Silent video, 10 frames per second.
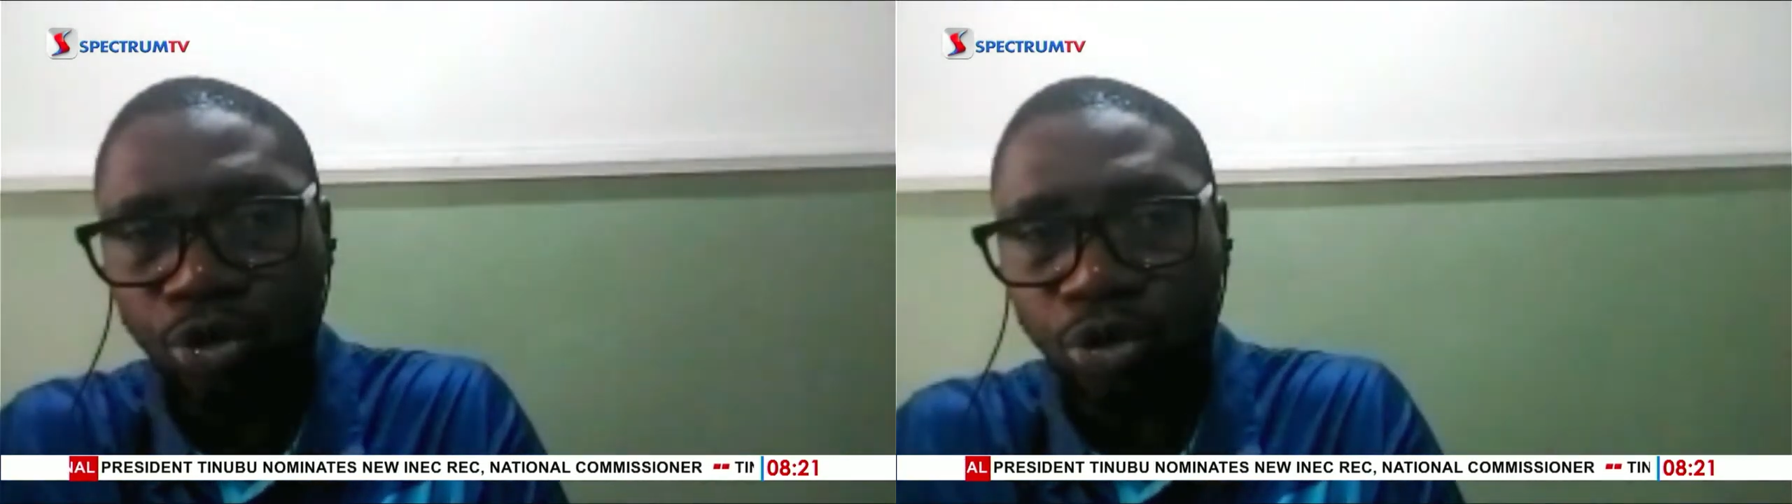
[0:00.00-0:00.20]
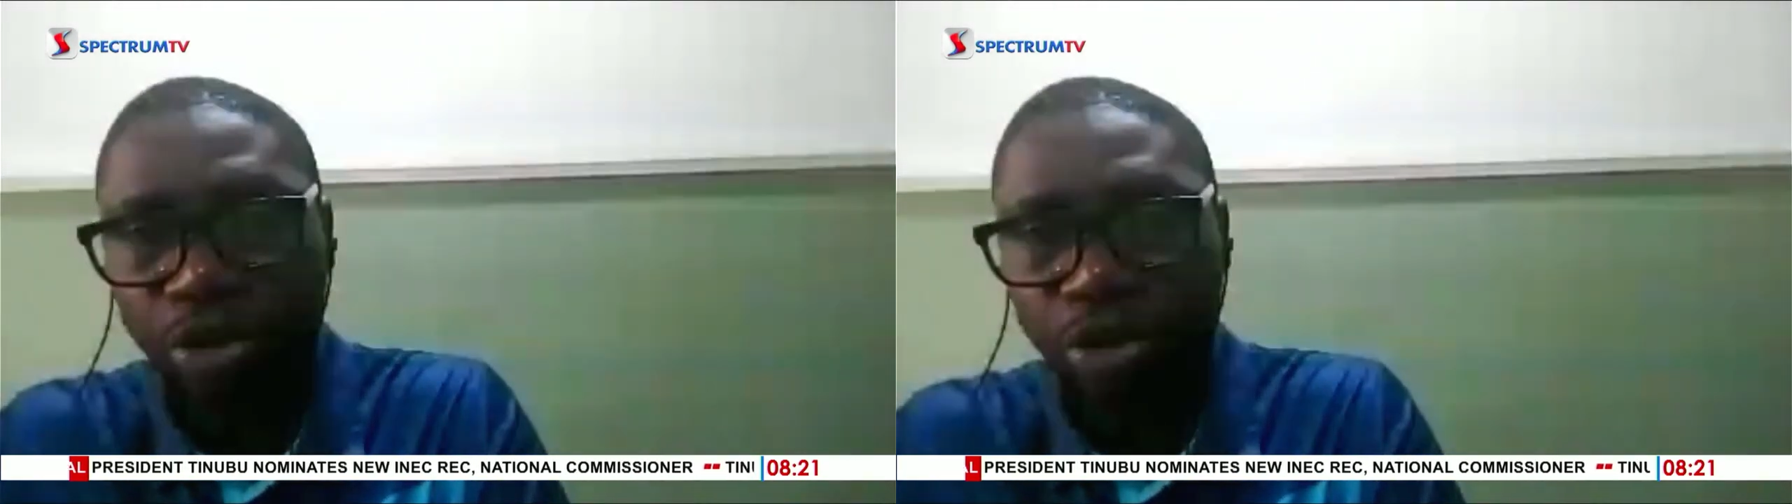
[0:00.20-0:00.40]

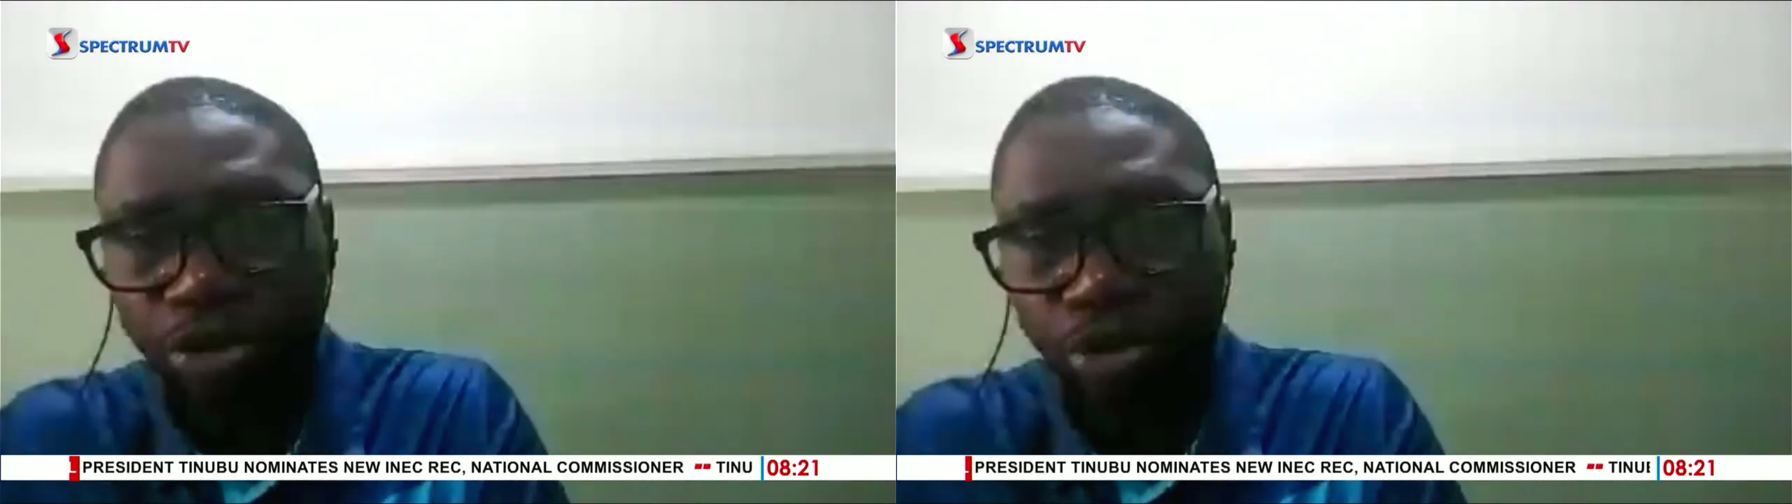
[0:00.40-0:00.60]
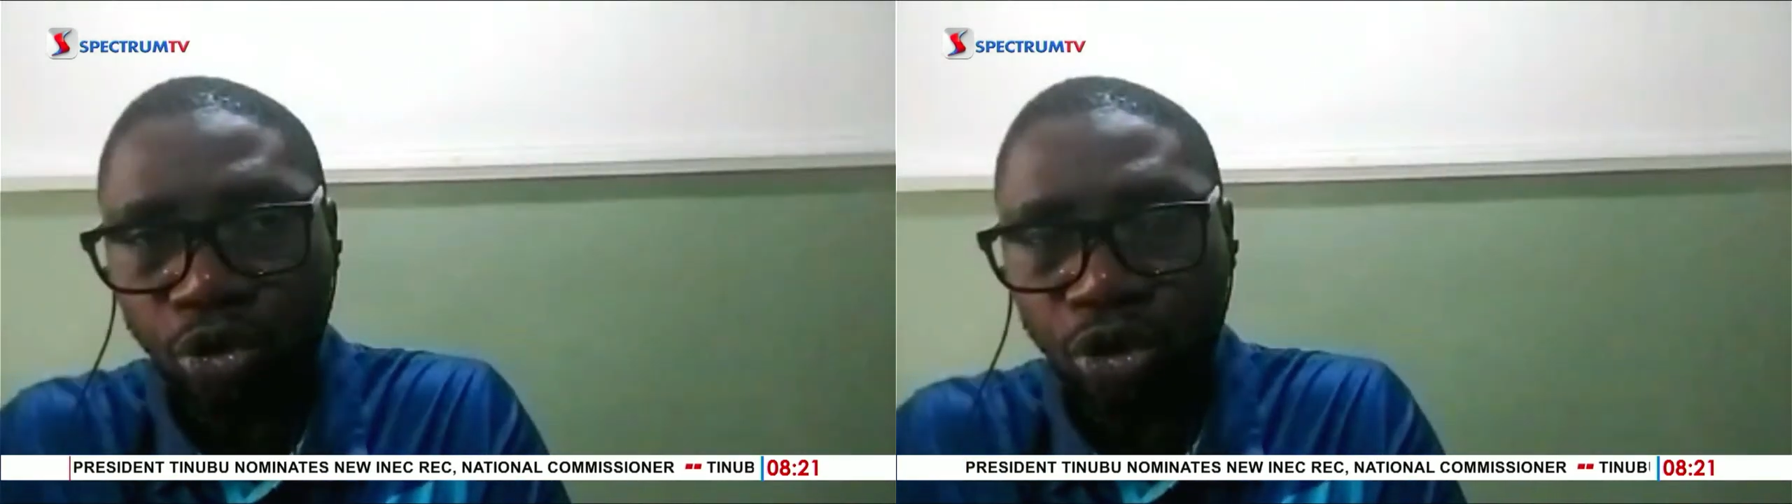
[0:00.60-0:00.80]
Road
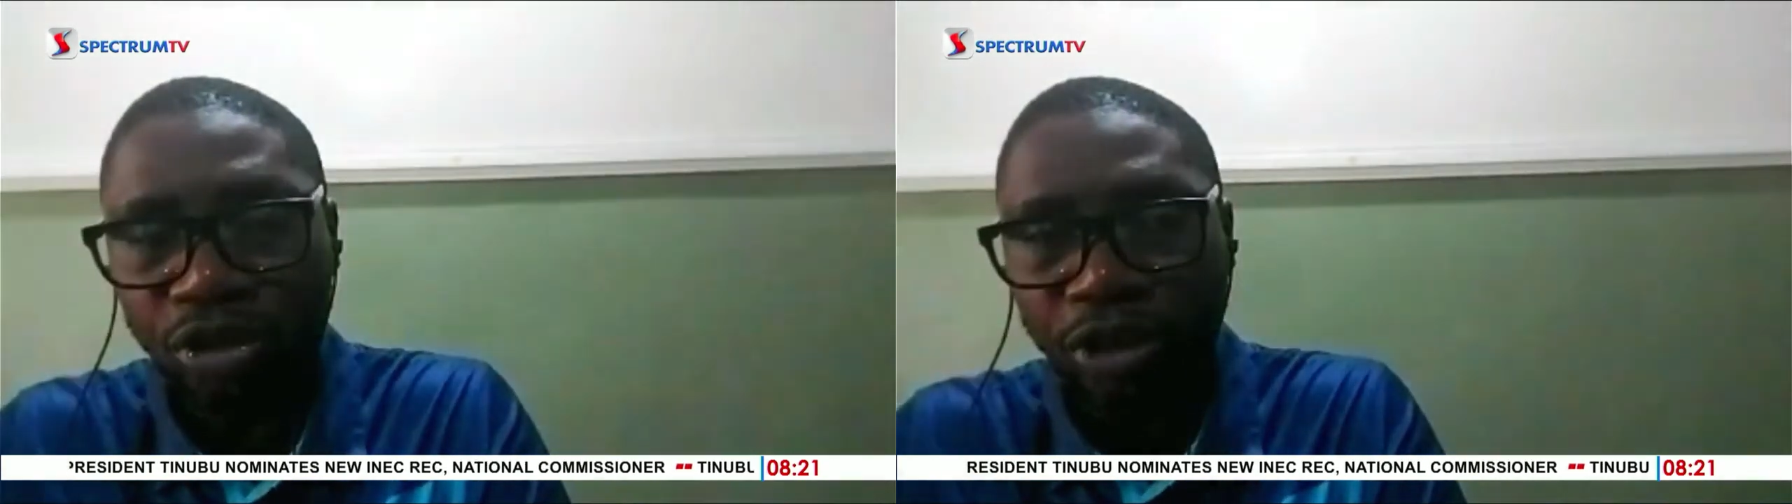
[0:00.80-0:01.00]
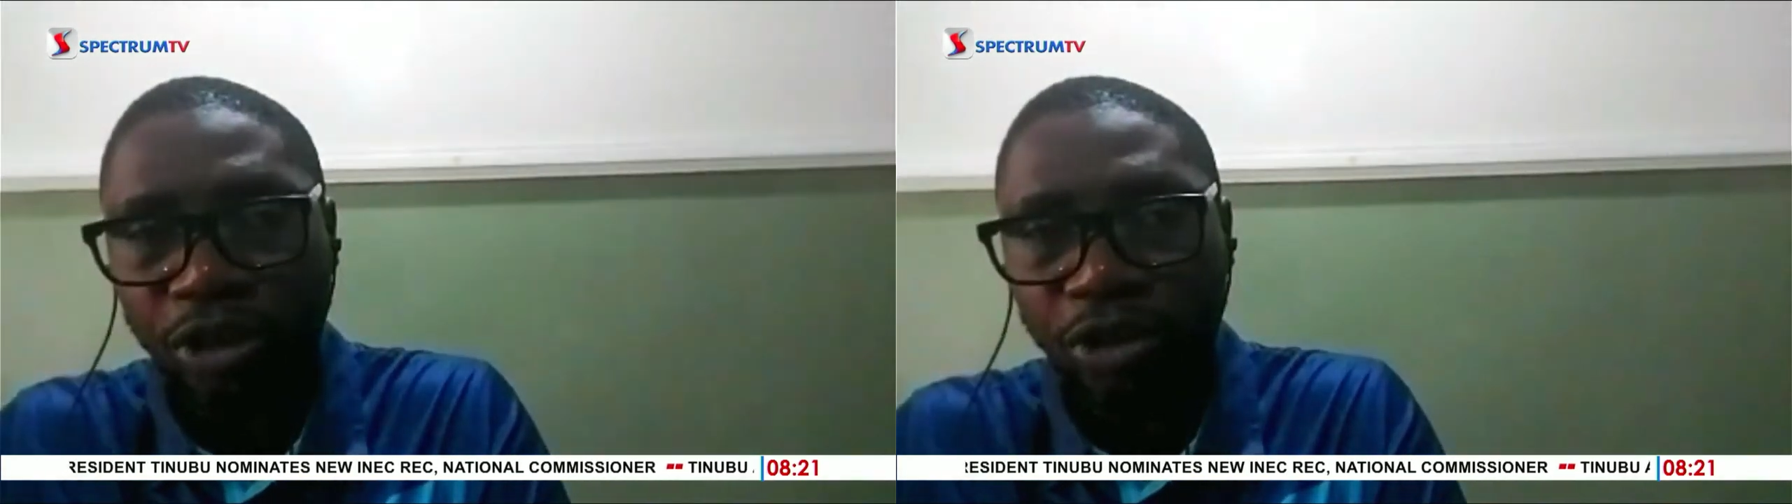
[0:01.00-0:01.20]
to
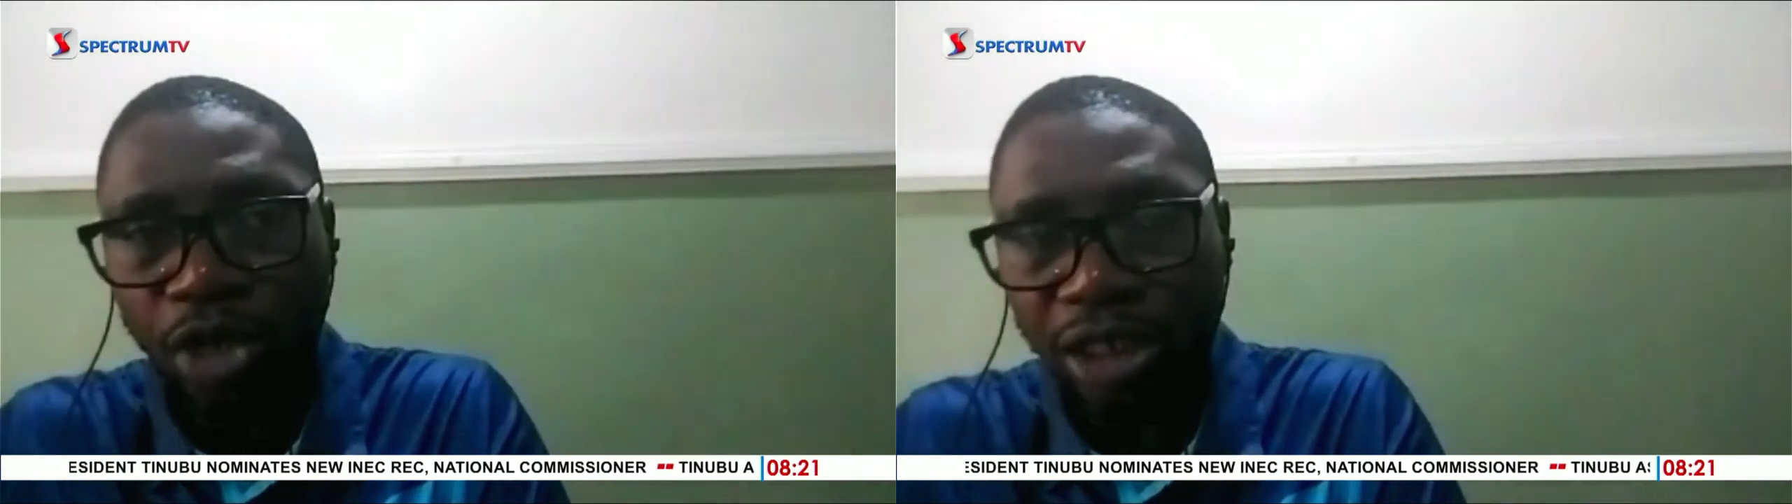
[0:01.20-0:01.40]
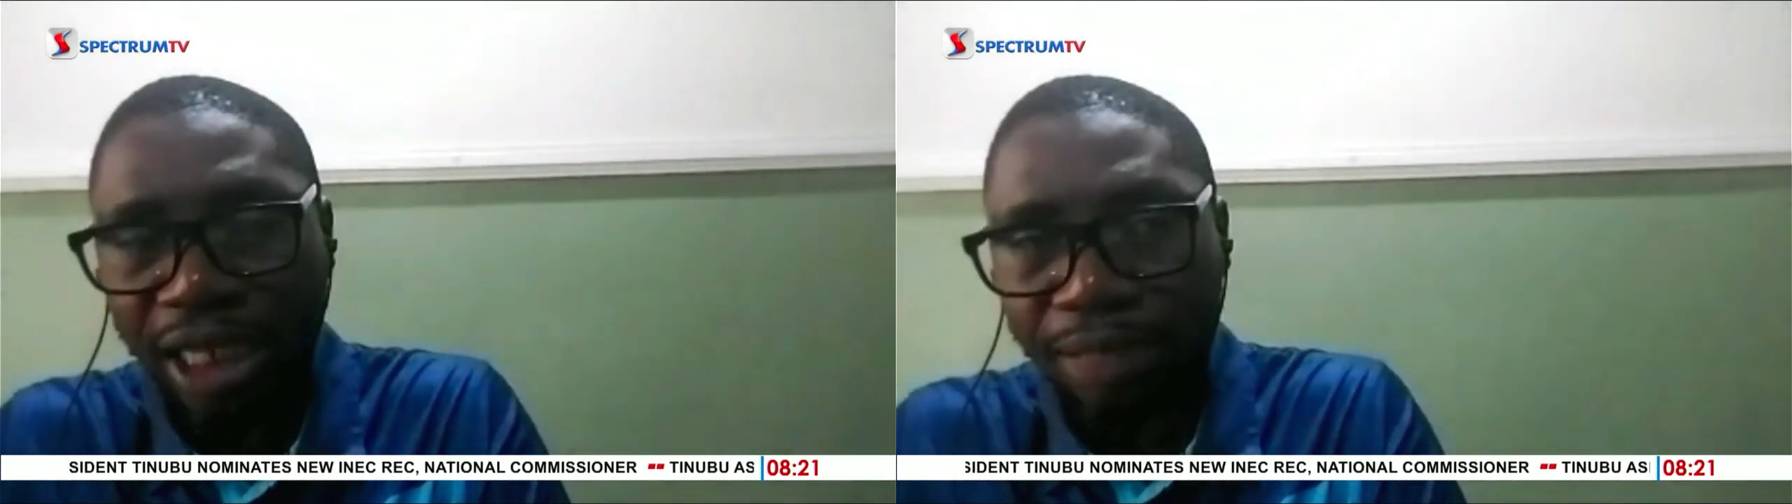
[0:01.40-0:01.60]
enter Ekpa
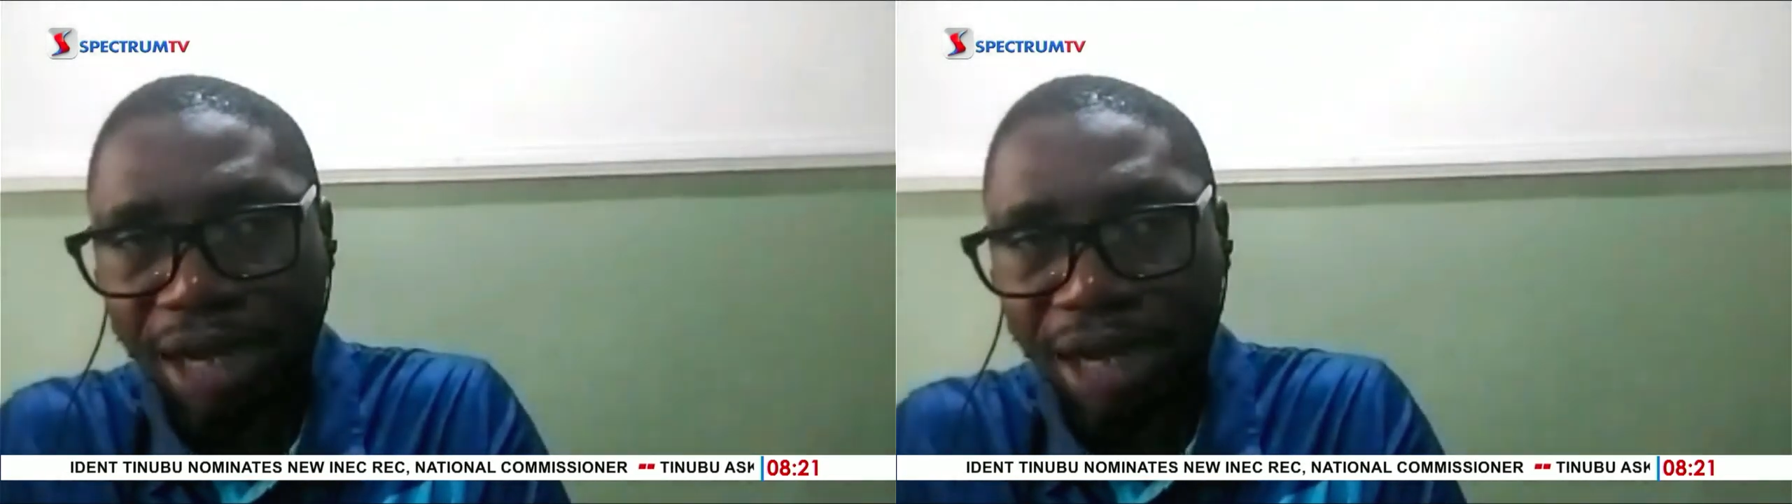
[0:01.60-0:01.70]
Road,